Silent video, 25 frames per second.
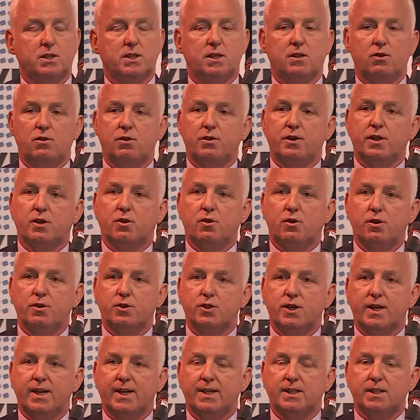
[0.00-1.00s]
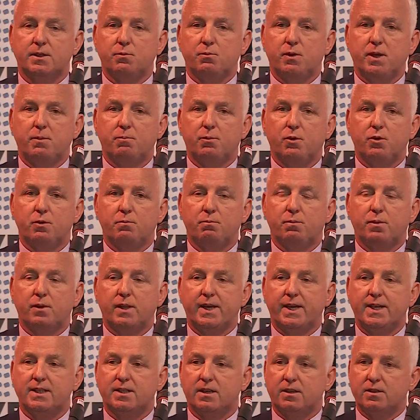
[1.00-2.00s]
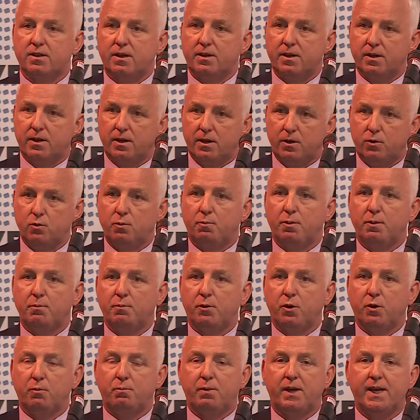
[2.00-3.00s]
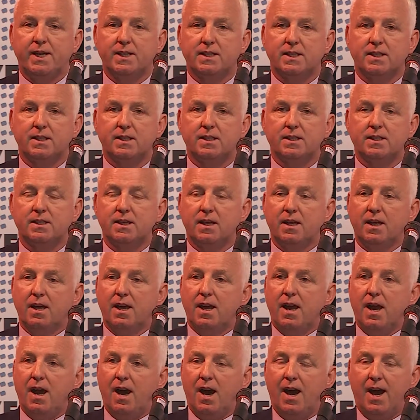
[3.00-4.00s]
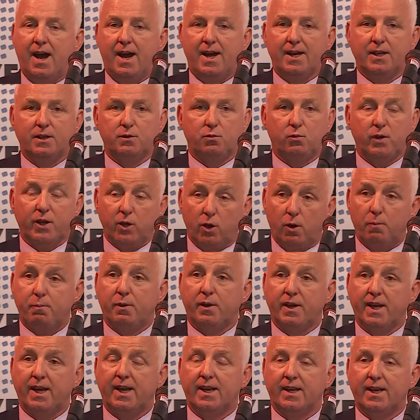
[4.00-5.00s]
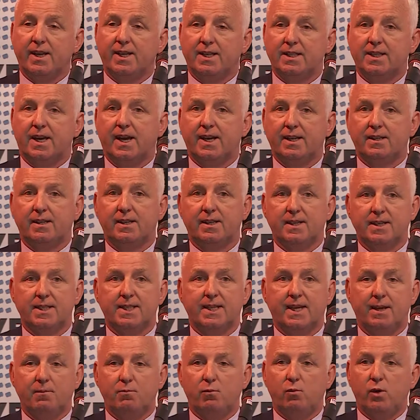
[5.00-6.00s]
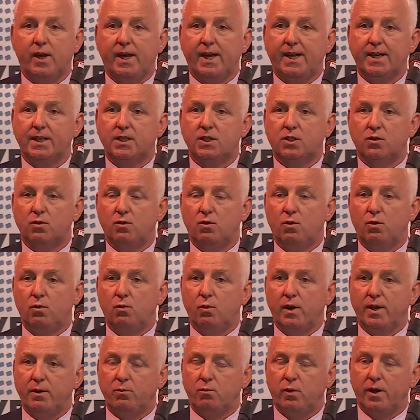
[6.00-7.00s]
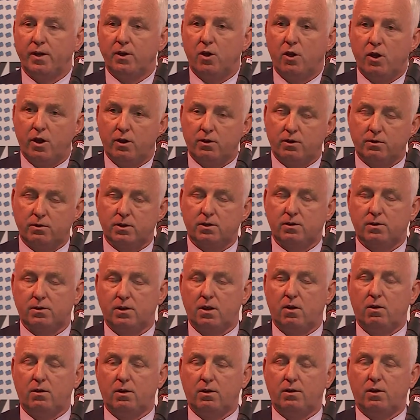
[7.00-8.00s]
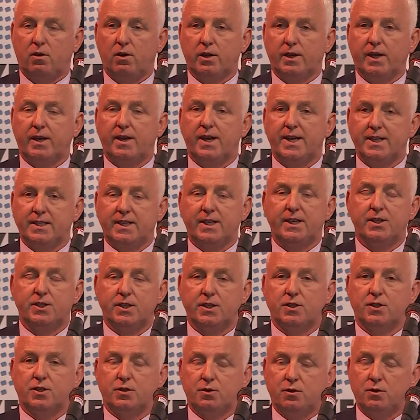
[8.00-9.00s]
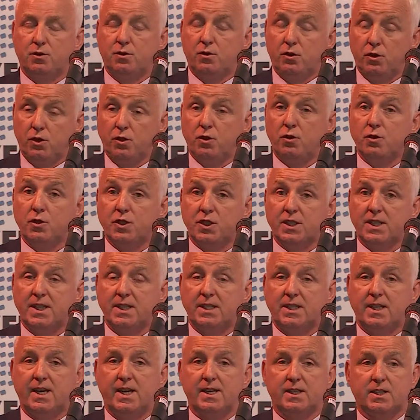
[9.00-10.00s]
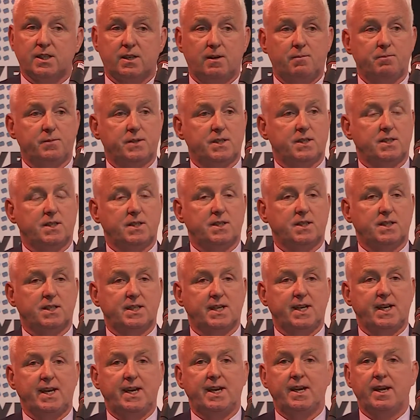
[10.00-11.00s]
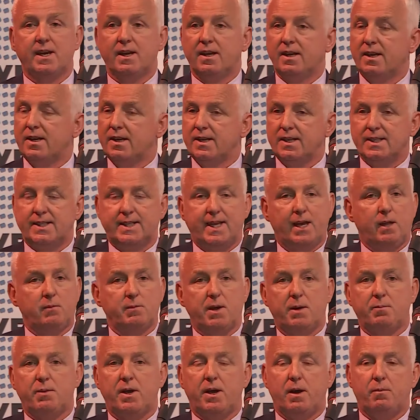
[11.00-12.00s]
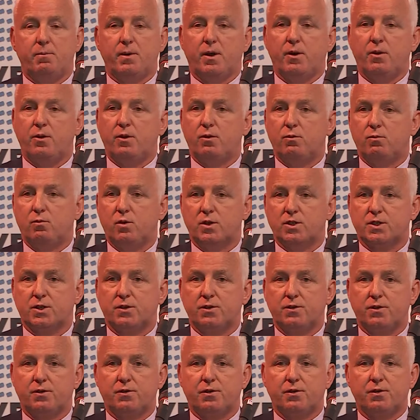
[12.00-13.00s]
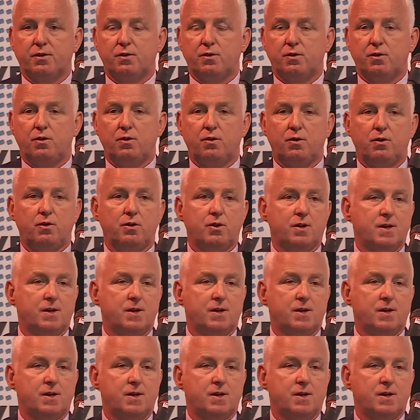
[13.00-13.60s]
a lot of the contracts that we put in place are done on an open book basis, and we operate in exactly the same way. So when our organisations who use CCS come to us and say, tell me a bit about what's going through